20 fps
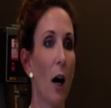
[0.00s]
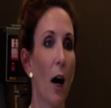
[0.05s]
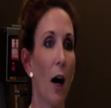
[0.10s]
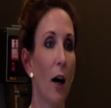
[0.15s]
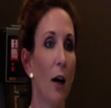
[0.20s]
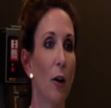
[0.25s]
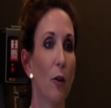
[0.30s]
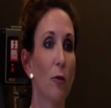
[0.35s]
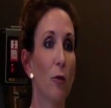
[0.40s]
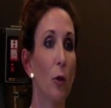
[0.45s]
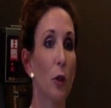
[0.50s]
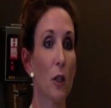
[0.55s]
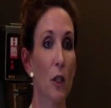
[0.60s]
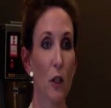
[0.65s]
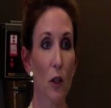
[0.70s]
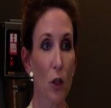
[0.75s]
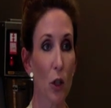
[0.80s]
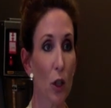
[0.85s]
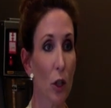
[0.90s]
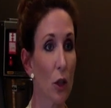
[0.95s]
for
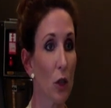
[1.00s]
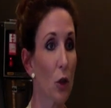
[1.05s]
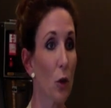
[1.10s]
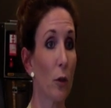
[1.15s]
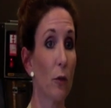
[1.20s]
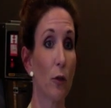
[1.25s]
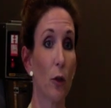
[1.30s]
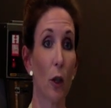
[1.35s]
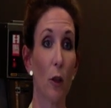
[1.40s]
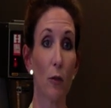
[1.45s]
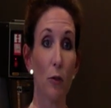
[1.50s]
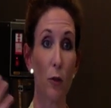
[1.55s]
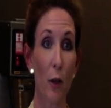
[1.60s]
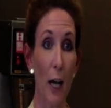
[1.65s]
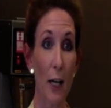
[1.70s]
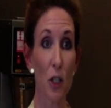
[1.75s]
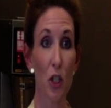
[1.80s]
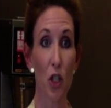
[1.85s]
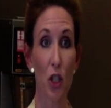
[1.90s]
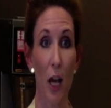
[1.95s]
dessert or for a
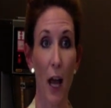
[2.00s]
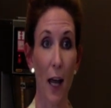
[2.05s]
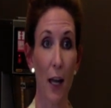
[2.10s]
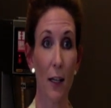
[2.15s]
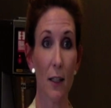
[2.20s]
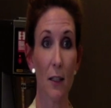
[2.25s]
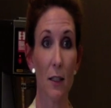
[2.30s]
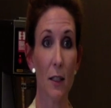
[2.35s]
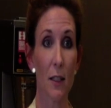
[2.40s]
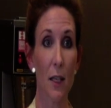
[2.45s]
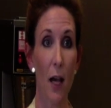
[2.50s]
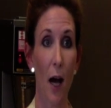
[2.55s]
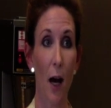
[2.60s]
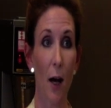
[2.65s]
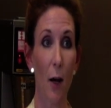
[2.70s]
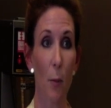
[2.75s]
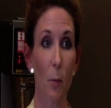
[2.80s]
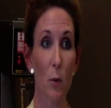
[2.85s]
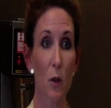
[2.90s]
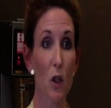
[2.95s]
fresh and
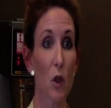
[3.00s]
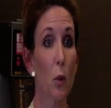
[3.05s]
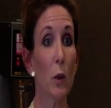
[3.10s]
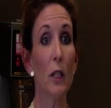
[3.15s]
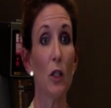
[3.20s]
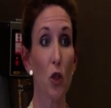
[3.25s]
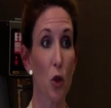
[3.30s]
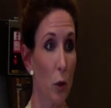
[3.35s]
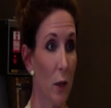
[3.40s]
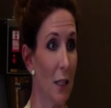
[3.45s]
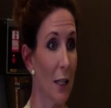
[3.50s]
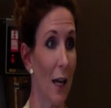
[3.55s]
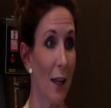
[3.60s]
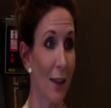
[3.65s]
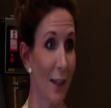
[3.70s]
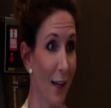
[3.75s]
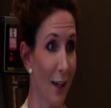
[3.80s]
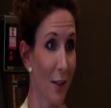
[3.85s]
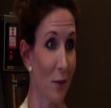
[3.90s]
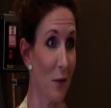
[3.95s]
sweet treat at the end
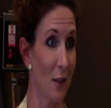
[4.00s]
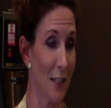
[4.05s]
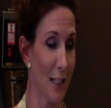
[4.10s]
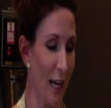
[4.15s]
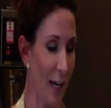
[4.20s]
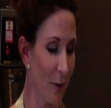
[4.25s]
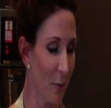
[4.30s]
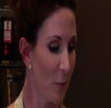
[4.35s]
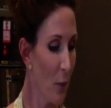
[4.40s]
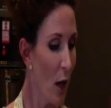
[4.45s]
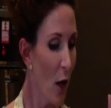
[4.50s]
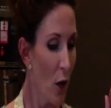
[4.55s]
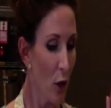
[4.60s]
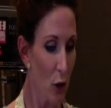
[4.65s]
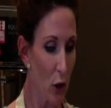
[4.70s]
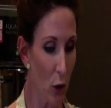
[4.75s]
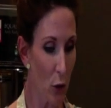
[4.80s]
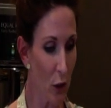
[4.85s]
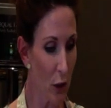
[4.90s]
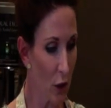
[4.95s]
of the day. So to
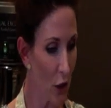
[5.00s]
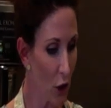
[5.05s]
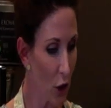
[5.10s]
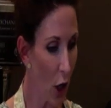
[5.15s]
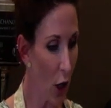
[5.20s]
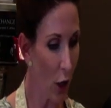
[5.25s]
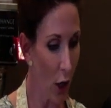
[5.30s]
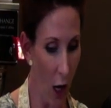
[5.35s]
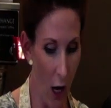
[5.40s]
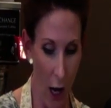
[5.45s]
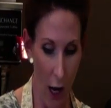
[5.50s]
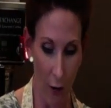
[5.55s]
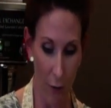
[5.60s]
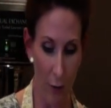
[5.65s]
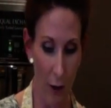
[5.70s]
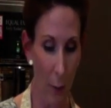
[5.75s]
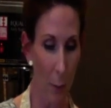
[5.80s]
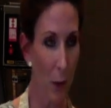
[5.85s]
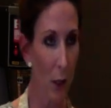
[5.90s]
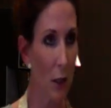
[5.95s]
start off, I'm
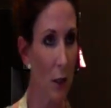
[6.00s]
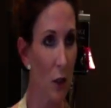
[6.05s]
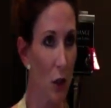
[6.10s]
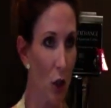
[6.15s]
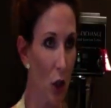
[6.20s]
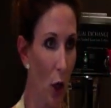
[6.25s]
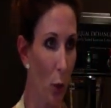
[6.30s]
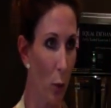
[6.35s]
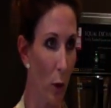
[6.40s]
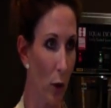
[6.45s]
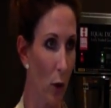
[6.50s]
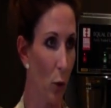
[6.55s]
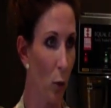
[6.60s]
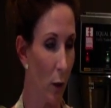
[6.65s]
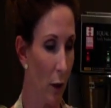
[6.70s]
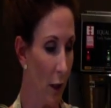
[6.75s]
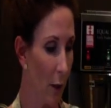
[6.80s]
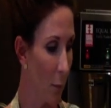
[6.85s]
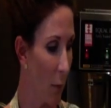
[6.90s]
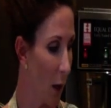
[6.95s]
going to start with grilling
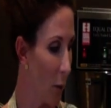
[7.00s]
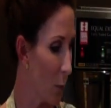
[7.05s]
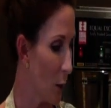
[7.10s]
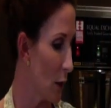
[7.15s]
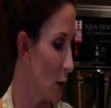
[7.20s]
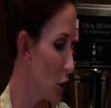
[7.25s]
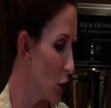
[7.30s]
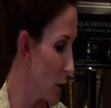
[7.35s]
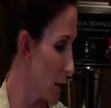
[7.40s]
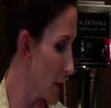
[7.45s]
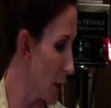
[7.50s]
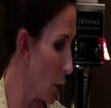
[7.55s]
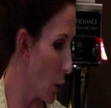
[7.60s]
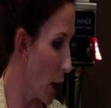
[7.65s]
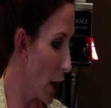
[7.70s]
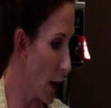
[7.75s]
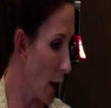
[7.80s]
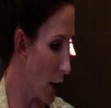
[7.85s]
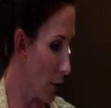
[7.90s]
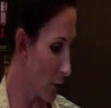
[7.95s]
my peaches. Now I
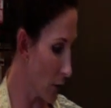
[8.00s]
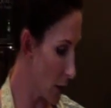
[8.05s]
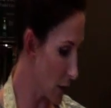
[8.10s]
have this